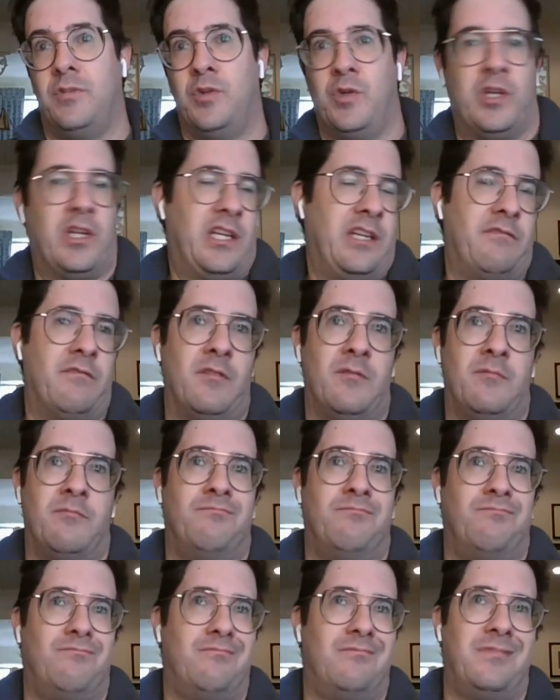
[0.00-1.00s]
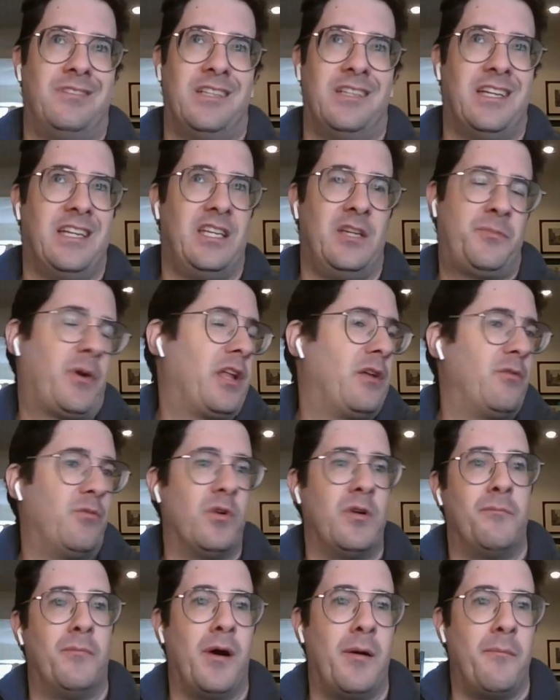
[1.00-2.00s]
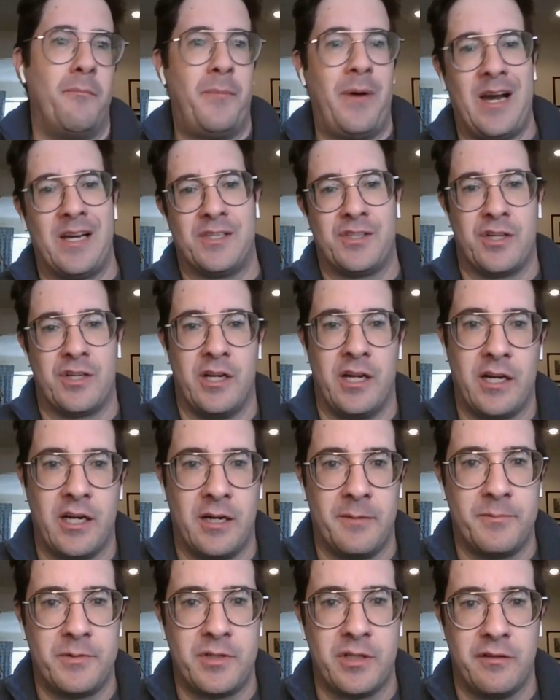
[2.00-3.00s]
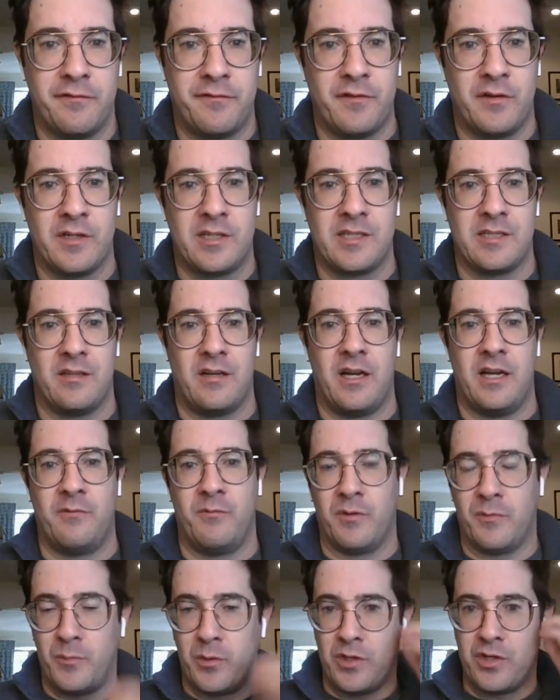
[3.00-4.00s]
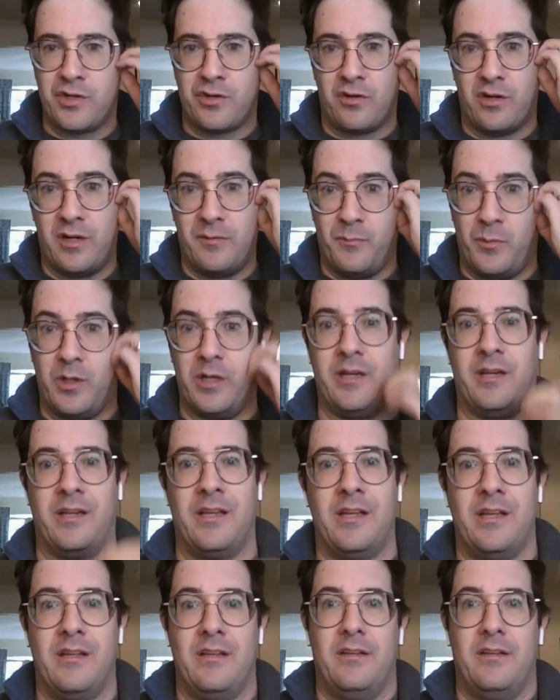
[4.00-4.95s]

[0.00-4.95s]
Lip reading: You could even, you probably wouldn't bump Pastrnak up to the first line with Bergeron, but